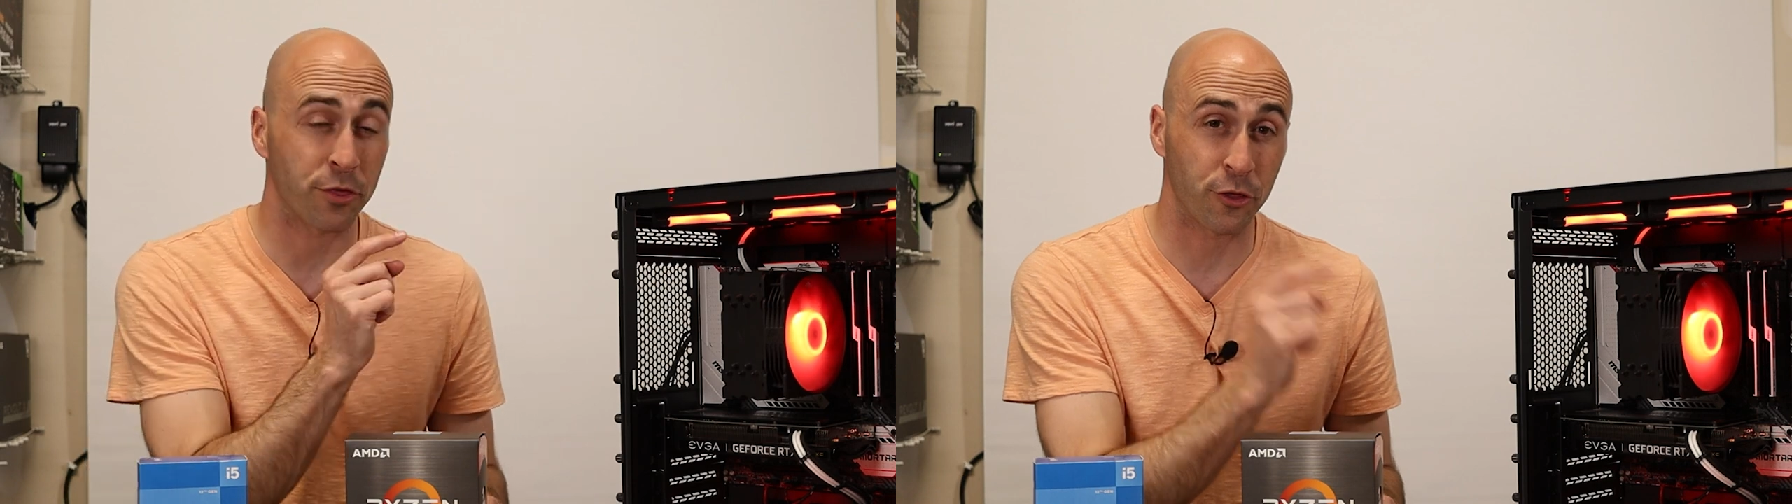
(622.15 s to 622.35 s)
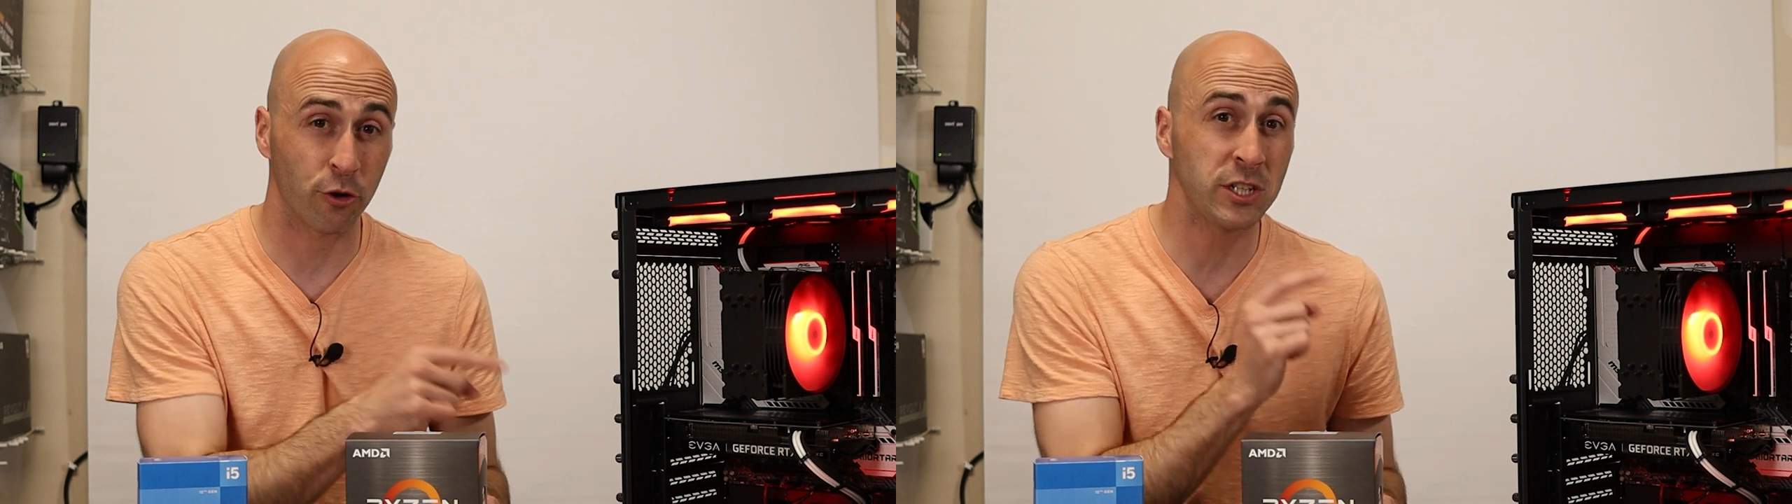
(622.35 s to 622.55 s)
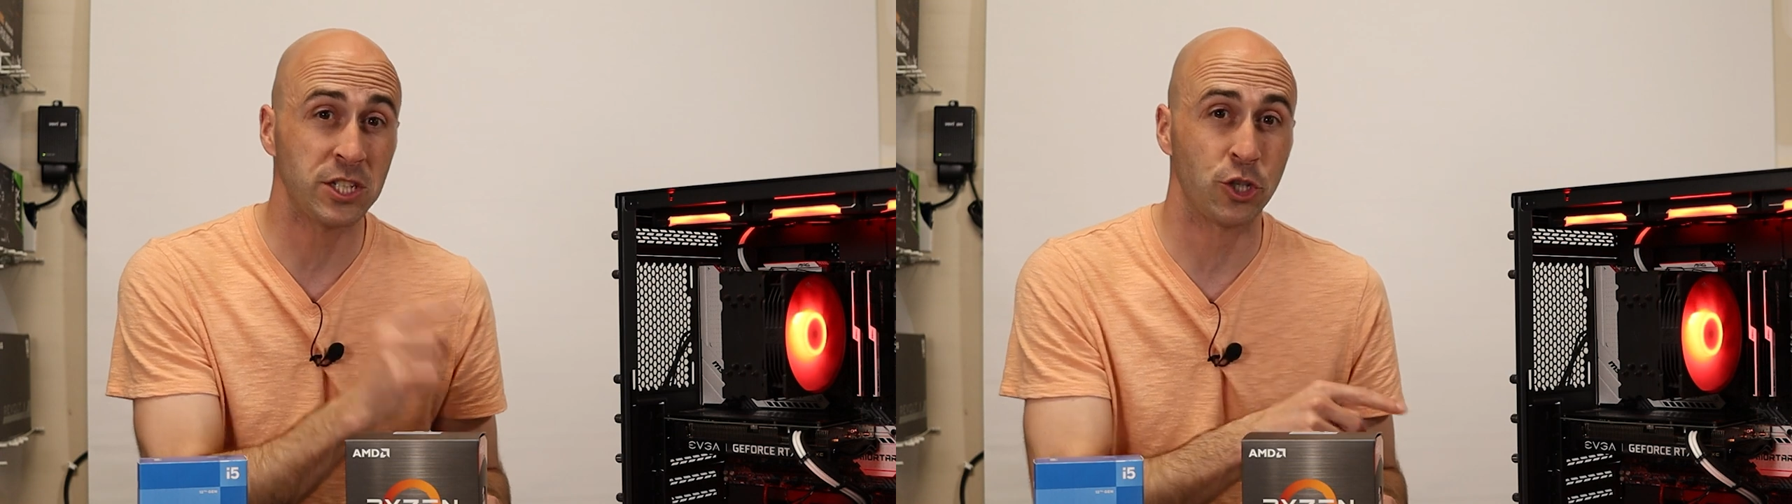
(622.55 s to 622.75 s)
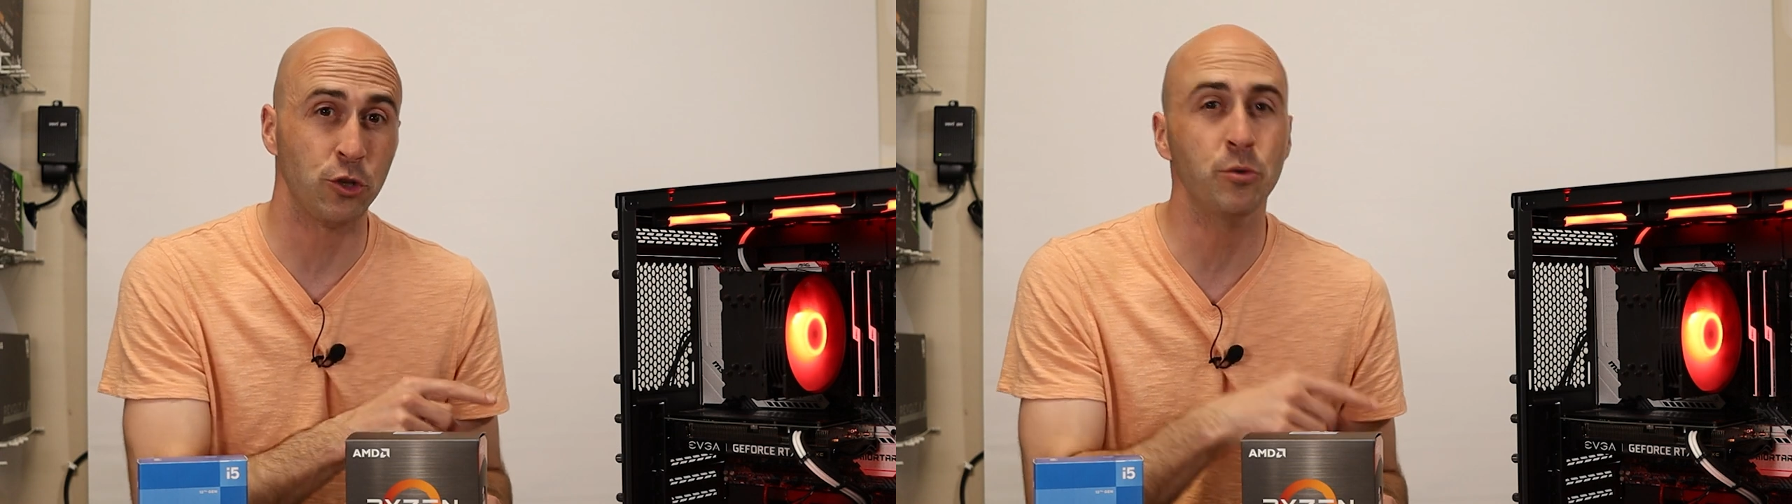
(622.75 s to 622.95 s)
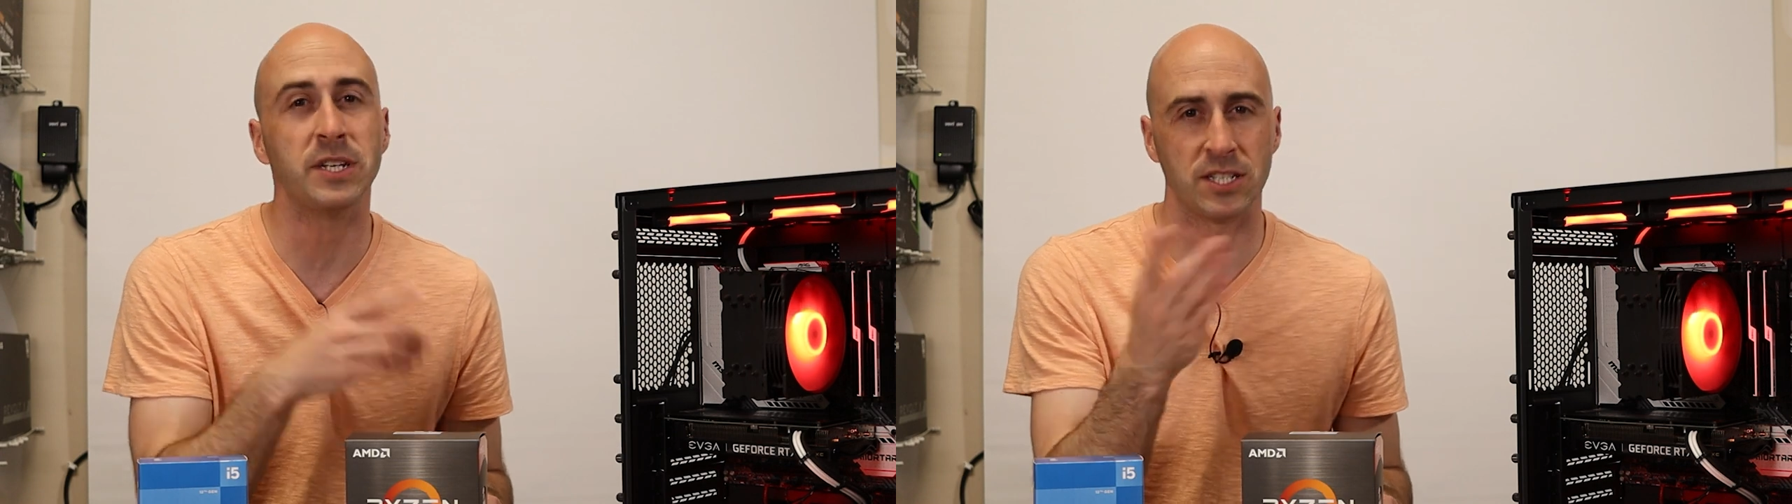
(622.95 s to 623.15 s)

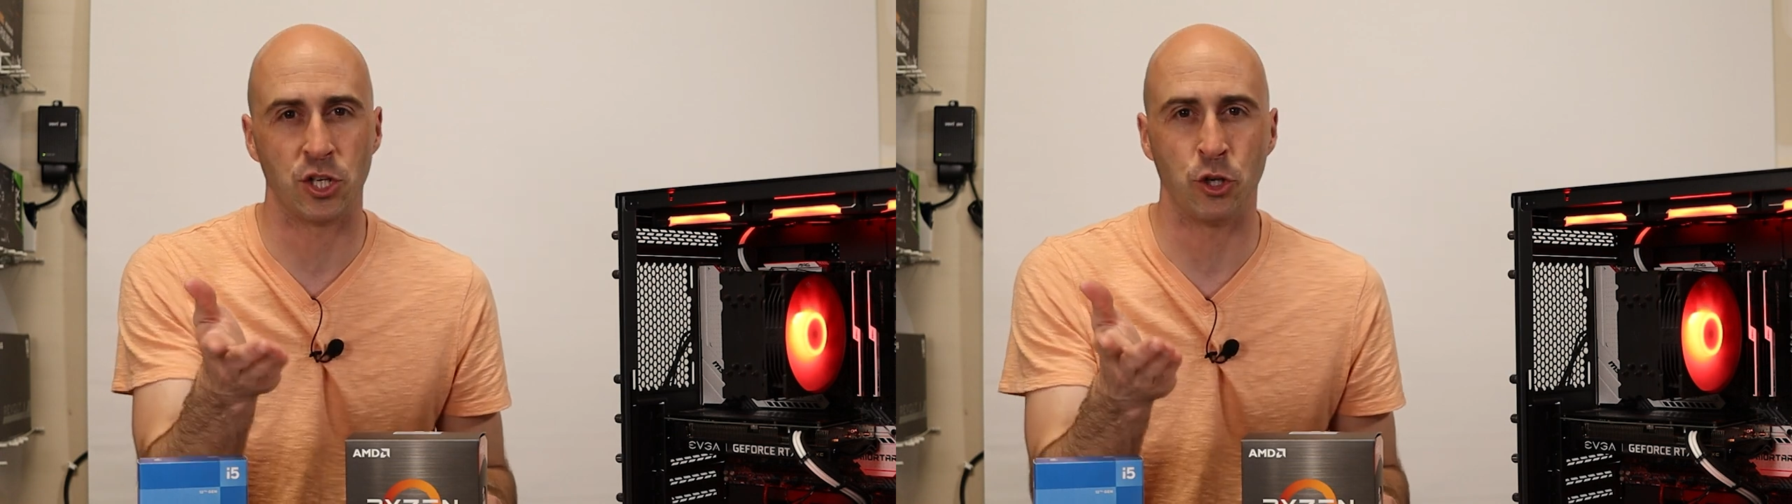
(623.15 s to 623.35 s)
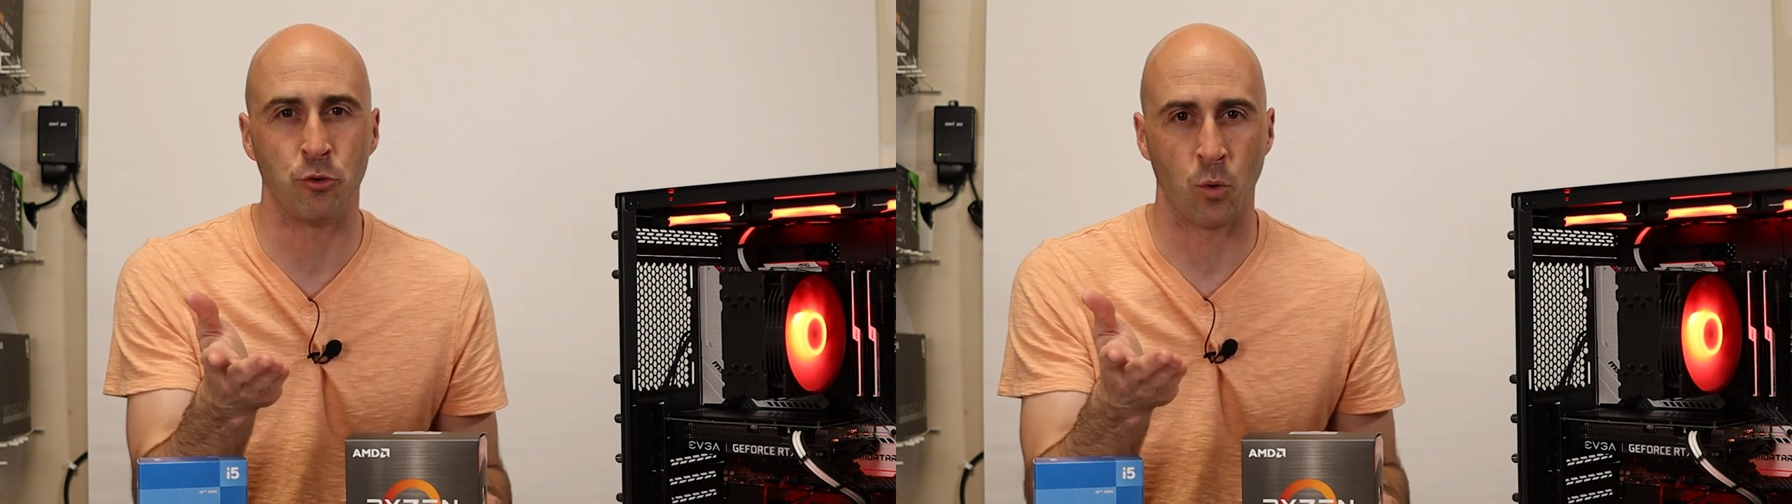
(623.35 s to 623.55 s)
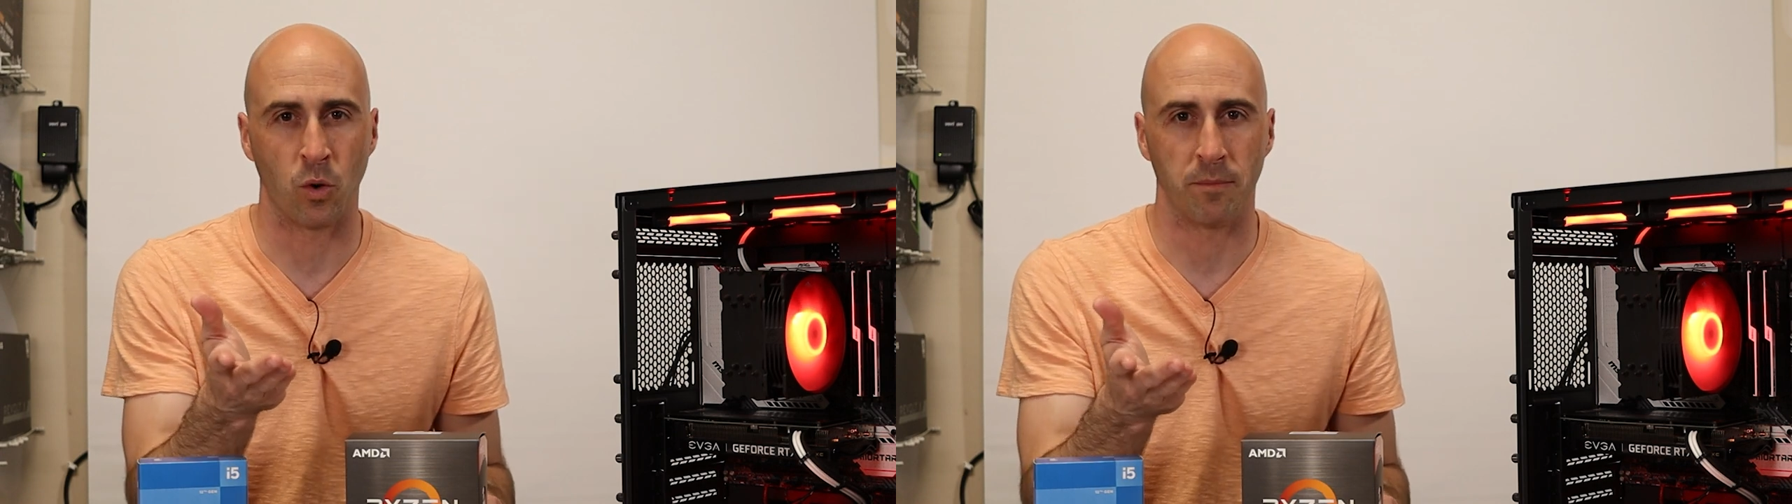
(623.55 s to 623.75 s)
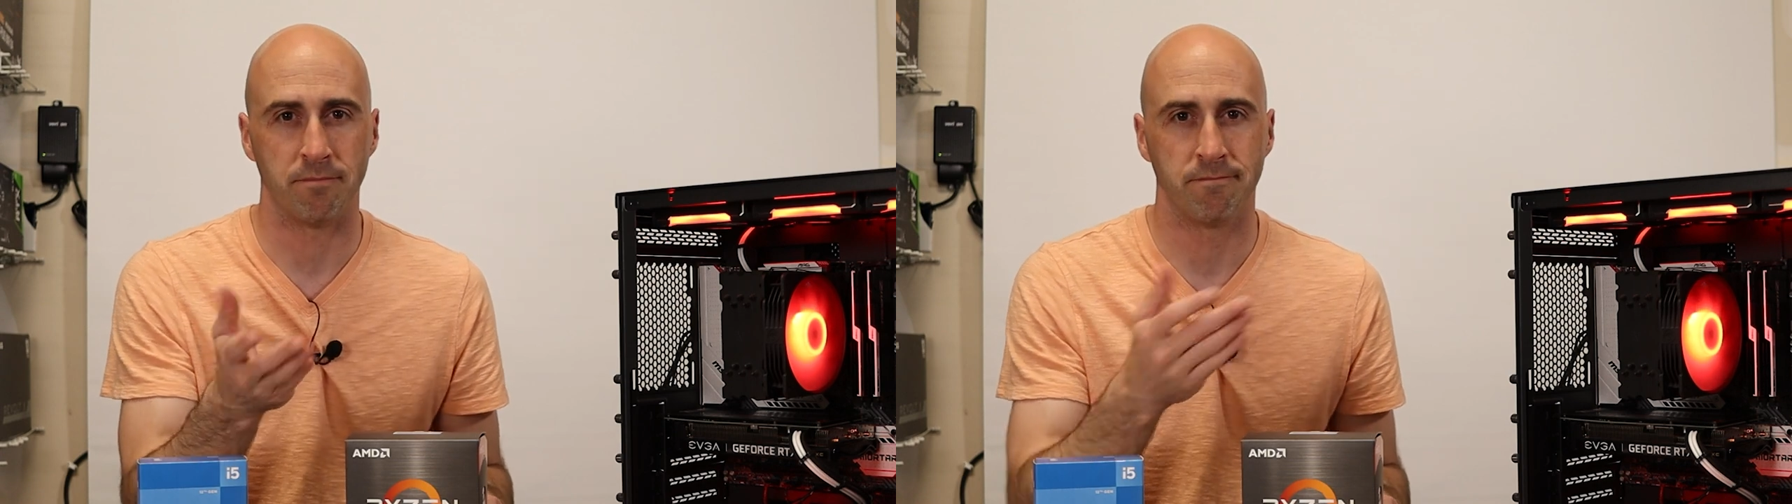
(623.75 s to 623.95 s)
thirty-two is the new norm.